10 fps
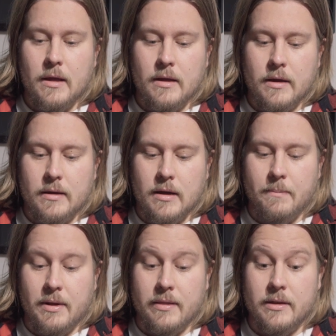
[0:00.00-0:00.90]

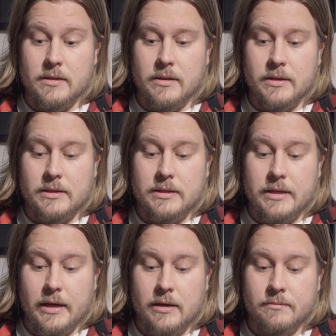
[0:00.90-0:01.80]
up until this
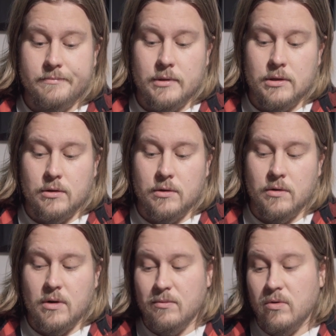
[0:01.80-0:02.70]
day. So, you
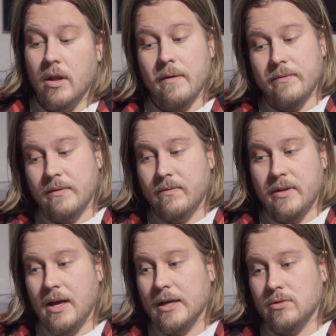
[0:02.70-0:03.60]
know, I would love if
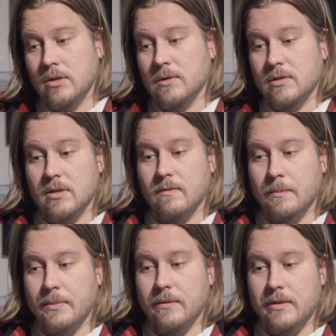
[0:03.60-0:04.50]
there actually was stuff
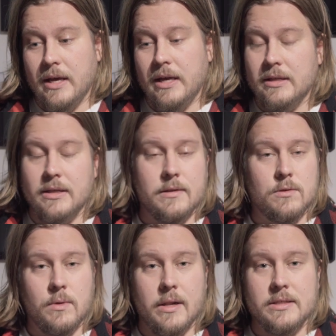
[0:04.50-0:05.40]
about the 80s
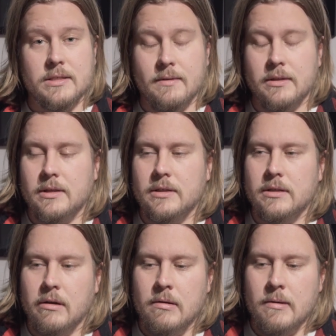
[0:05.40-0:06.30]
as well, and
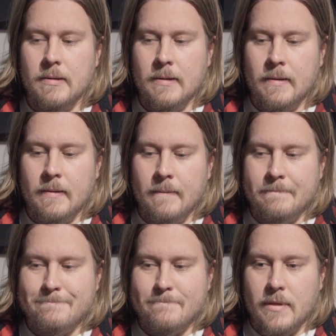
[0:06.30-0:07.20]
70s,
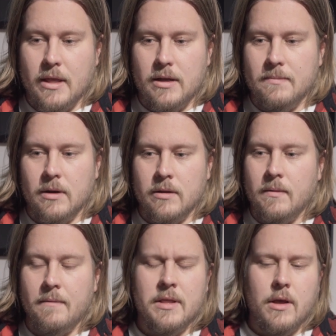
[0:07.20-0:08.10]
and even,
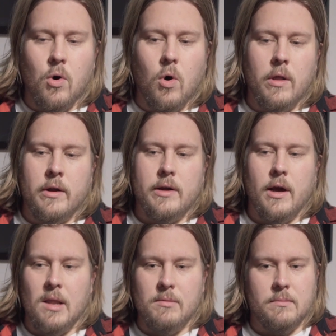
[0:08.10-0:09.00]
I mean, the Holland
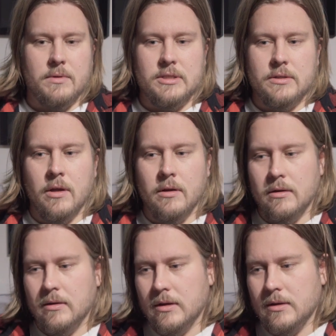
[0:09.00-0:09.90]
album is,
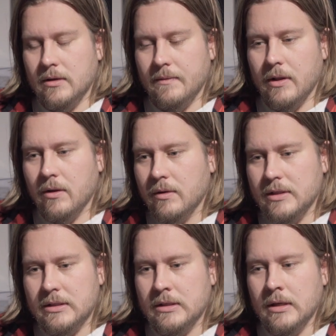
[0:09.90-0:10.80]
even though
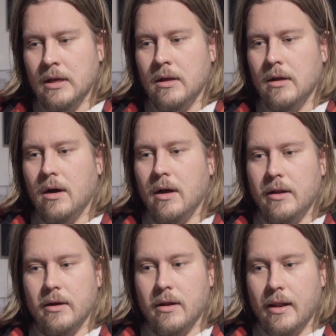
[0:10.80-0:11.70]
it's
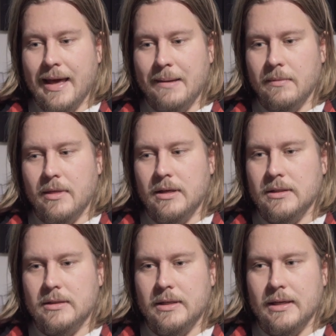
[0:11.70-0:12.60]
highly acclaimed
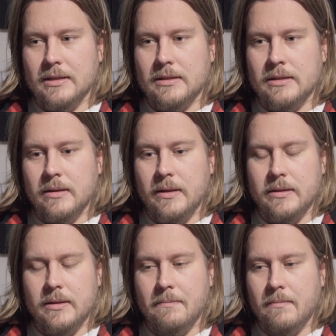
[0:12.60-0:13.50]
these days,
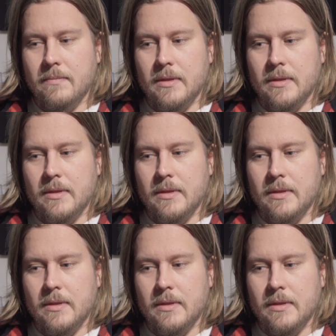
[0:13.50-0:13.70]
the